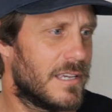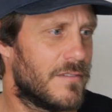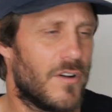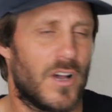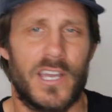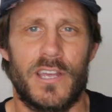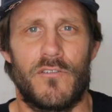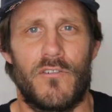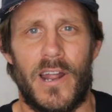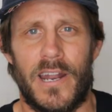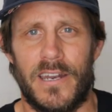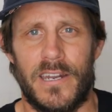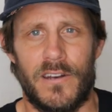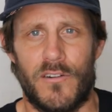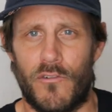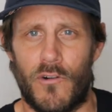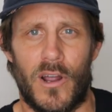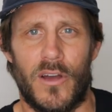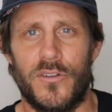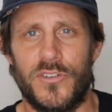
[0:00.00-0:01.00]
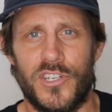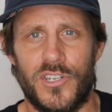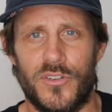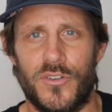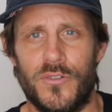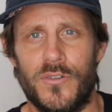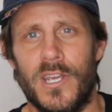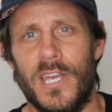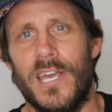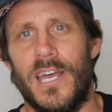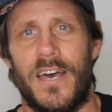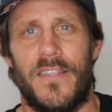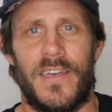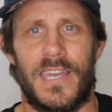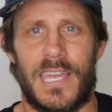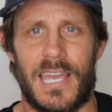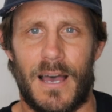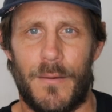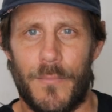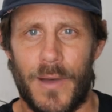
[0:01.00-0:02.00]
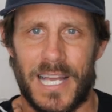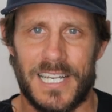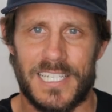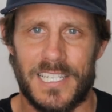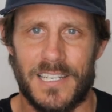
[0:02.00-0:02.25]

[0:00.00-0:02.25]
if I can run in a road shoe and then come back